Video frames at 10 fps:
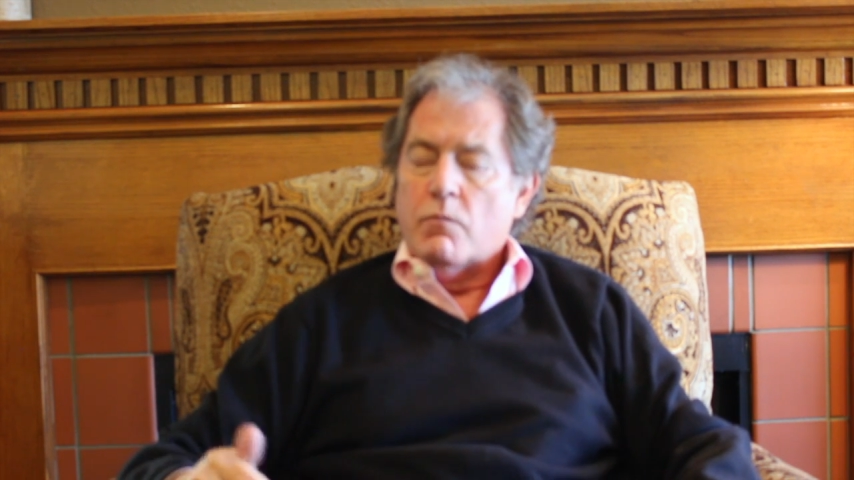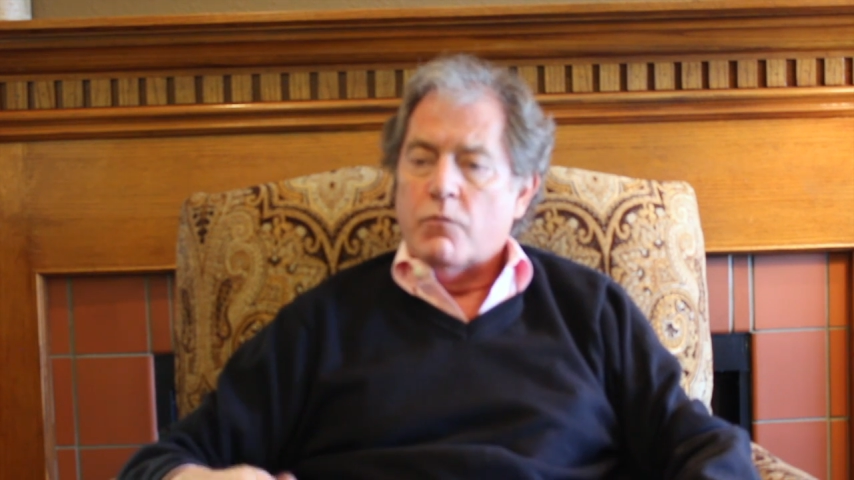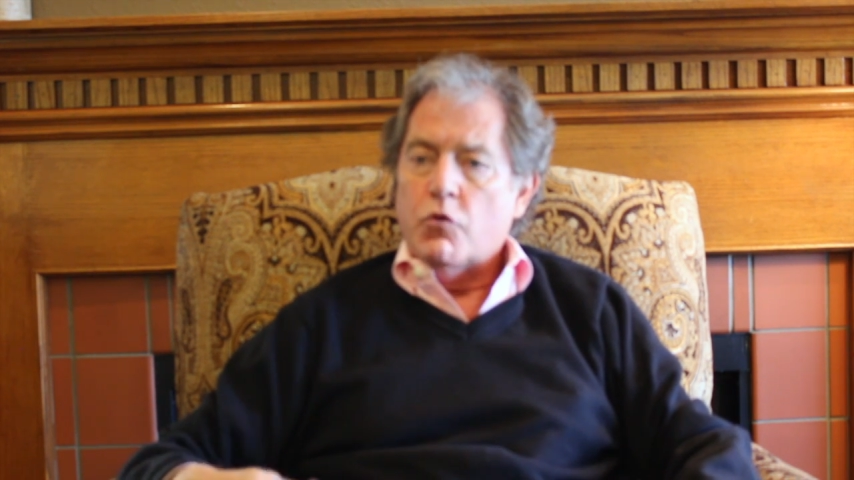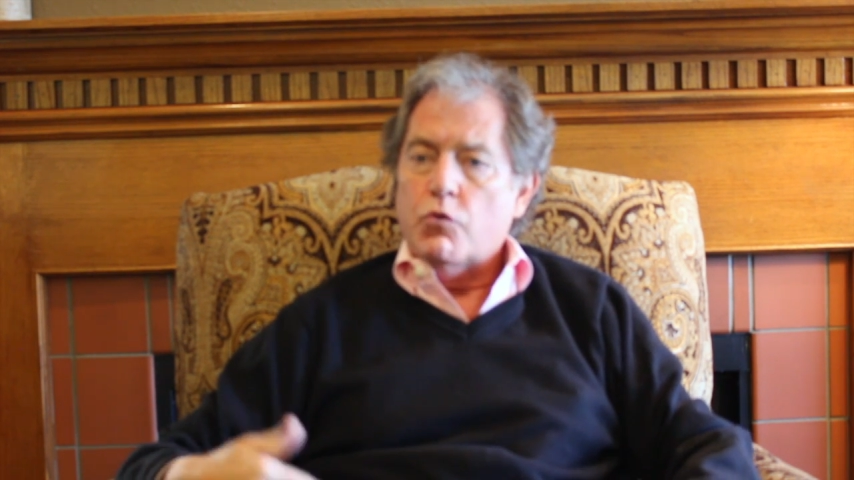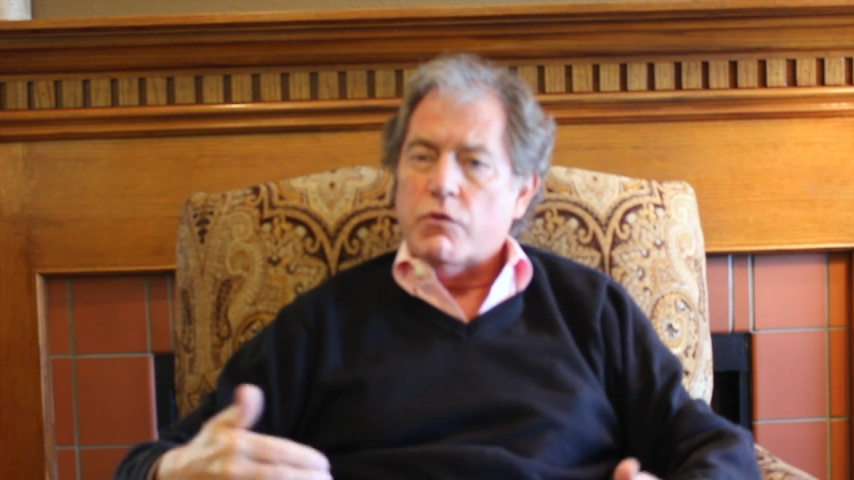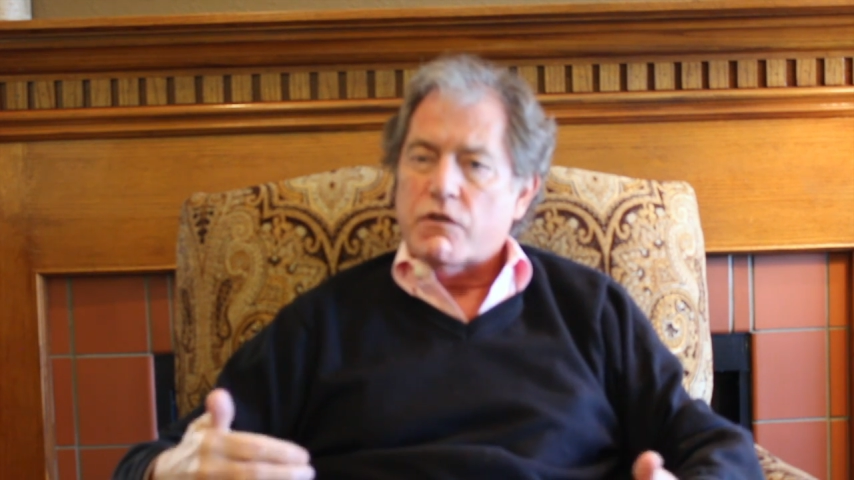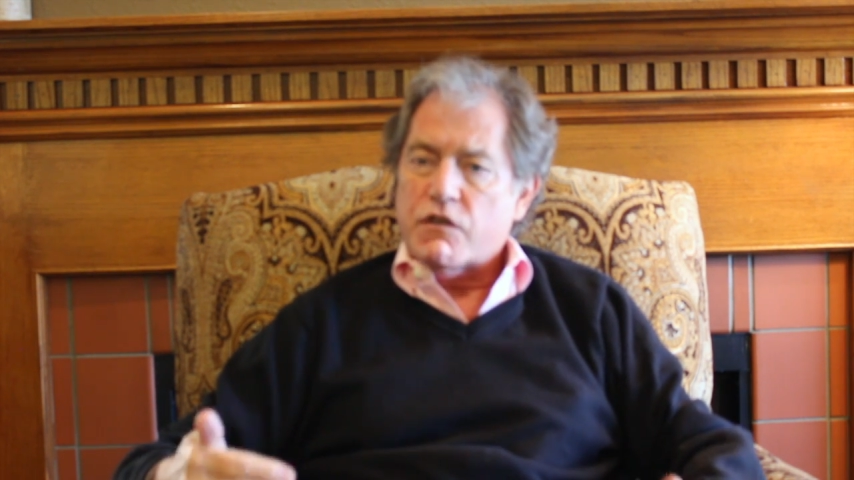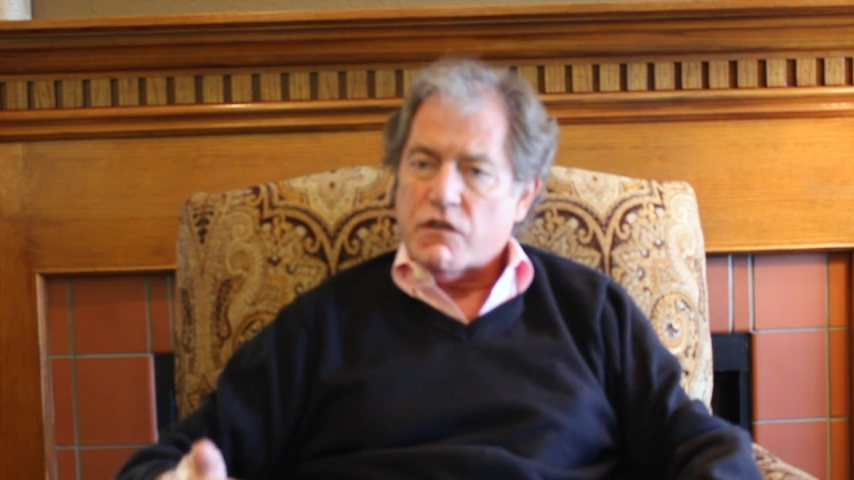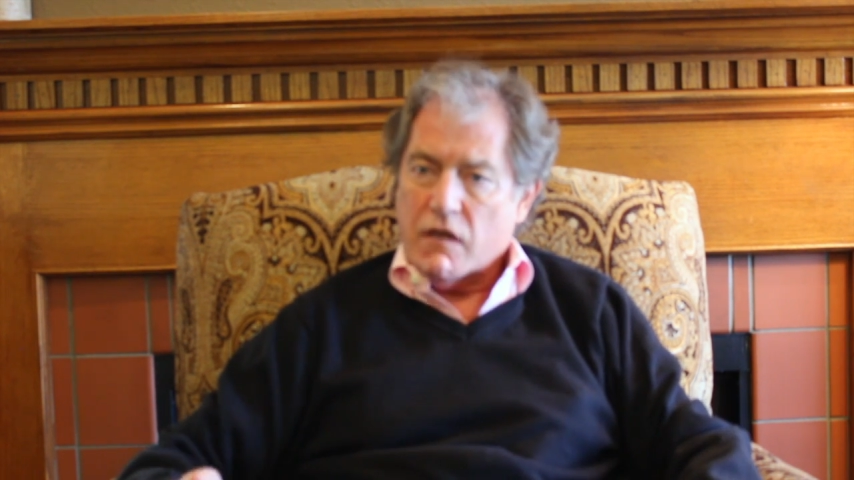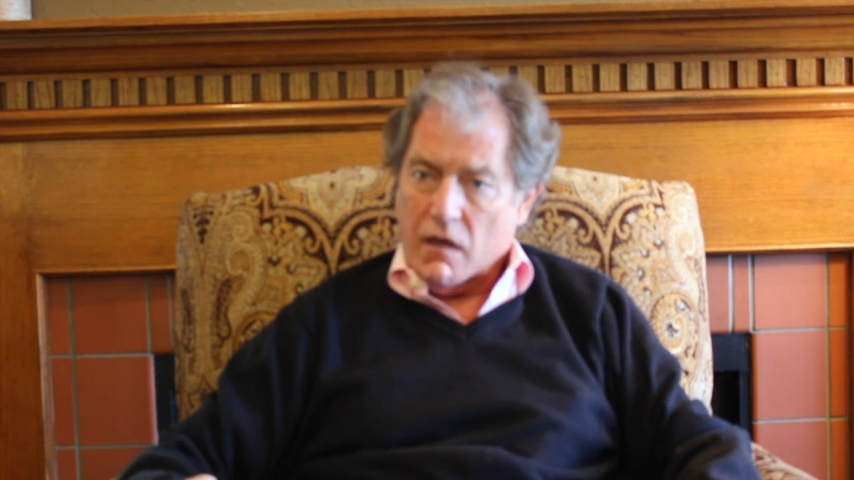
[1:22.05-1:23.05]
mood
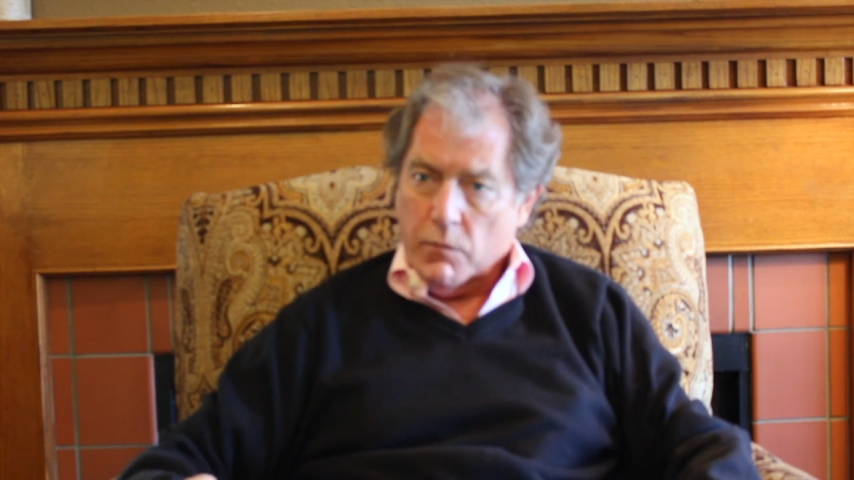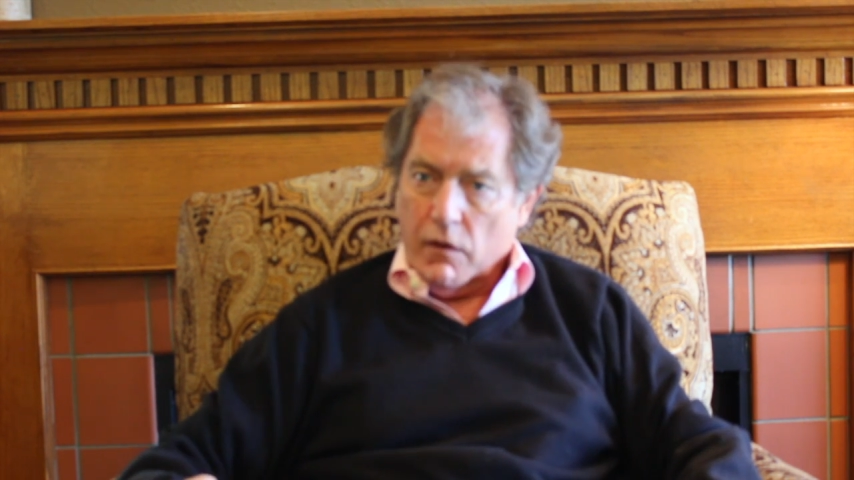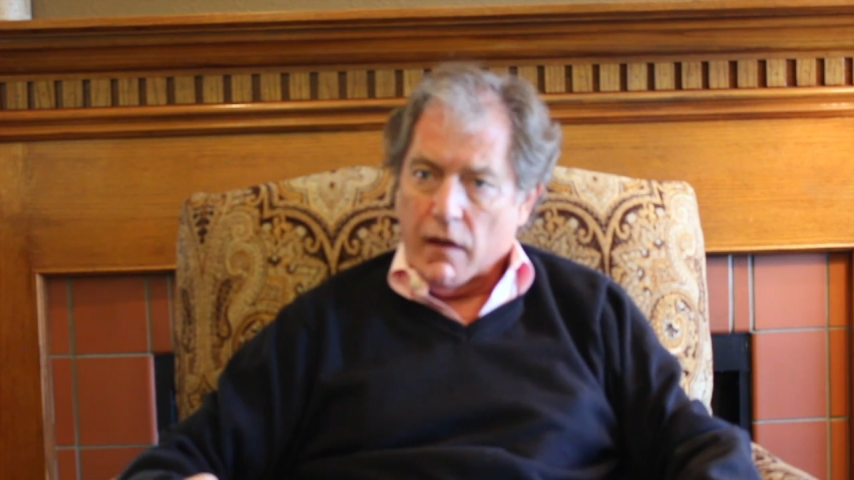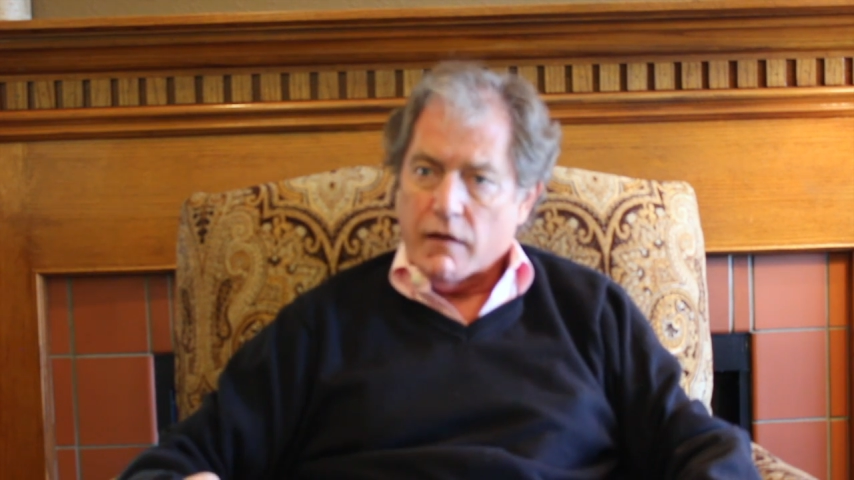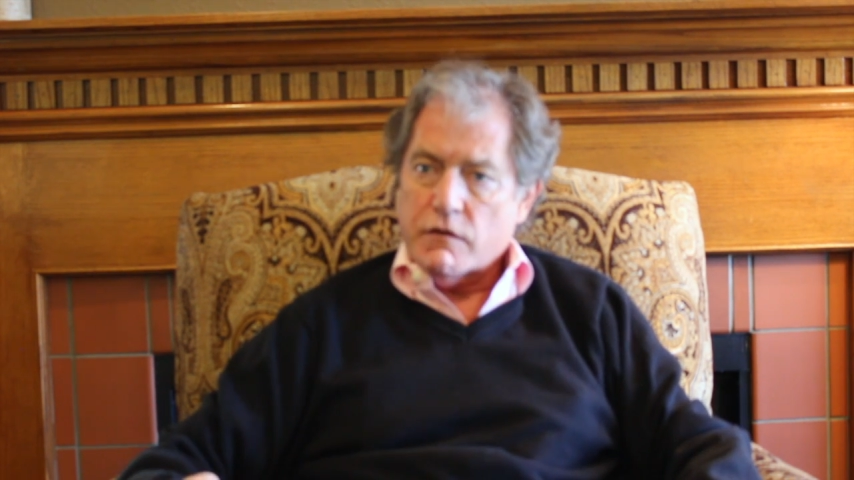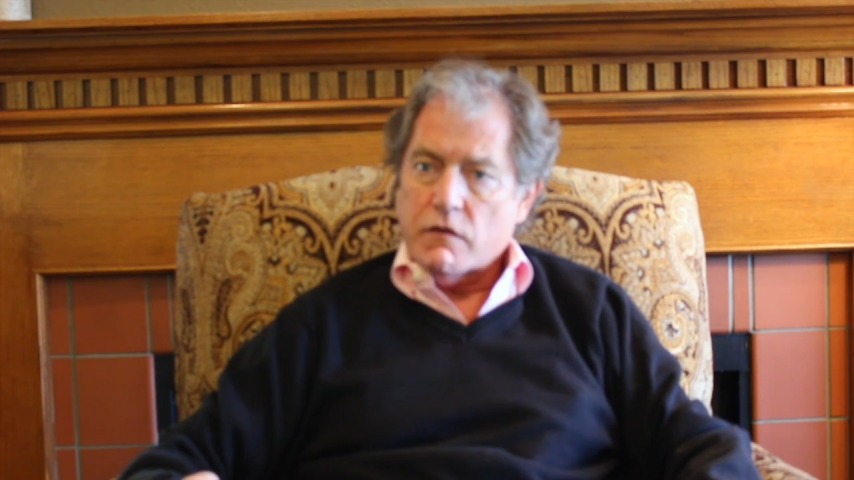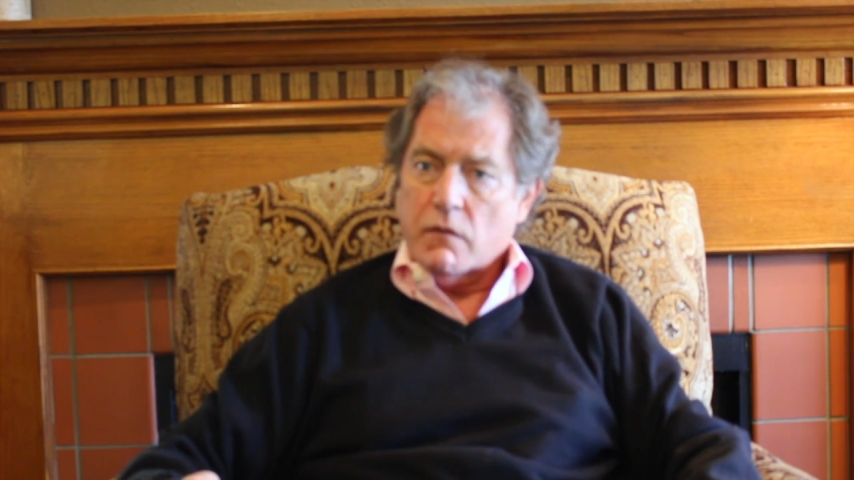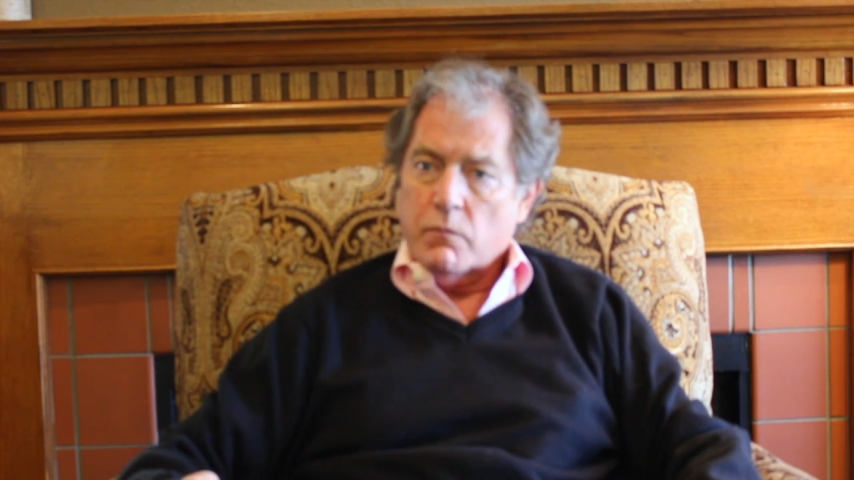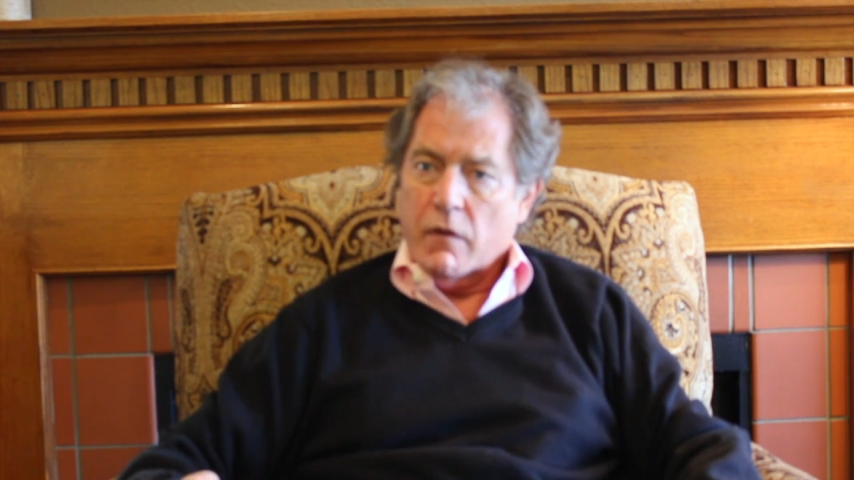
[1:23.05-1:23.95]
stabilizing